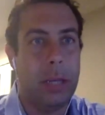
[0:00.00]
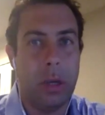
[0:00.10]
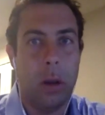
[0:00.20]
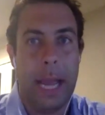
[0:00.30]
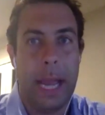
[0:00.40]
as you
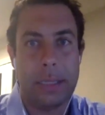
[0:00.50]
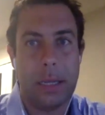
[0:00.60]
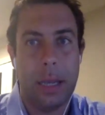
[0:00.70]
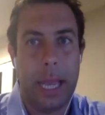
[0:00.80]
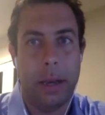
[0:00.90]
go-esque
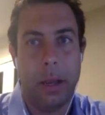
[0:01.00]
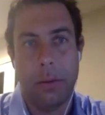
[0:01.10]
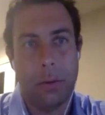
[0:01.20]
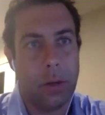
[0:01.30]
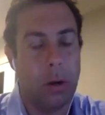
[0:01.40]
and
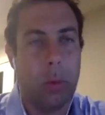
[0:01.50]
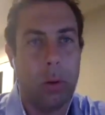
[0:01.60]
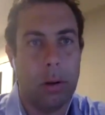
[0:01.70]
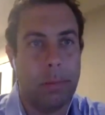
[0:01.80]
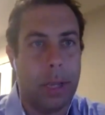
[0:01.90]
others are
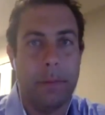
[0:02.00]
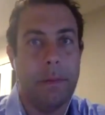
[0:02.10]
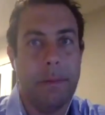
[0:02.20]
more kind of